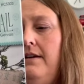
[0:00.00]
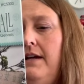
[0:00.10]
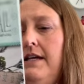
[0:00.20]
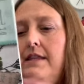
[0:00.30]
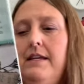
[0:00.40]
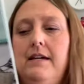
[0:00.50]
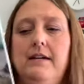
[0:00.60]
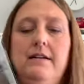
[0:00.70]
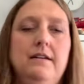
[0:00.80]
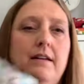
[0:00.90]
and
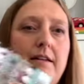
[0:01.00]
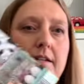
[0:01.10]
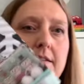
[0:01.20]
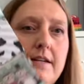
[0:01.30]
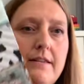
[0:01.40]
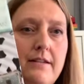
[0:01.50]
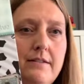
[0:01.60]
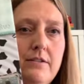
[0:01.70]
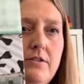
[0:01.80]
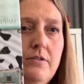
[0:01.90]
then I think it's got
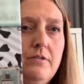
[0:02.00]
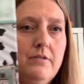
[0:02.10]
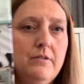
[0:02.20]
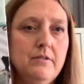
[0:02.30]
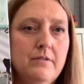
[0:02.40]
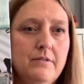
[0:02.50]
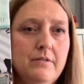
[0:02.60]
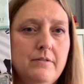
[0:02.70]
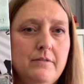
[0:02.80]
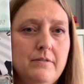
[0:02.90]
these 2,
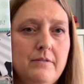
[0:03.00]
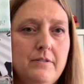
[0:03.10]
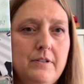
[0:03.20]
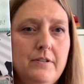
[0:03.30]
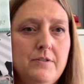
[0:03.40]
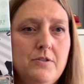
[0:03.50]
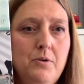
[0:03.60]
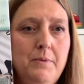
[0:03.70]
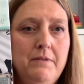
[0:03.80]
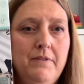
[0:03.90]
the little
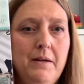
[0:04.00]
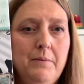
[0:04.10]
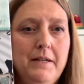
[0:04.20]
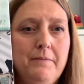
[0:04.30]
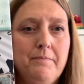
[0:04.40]
snowman family.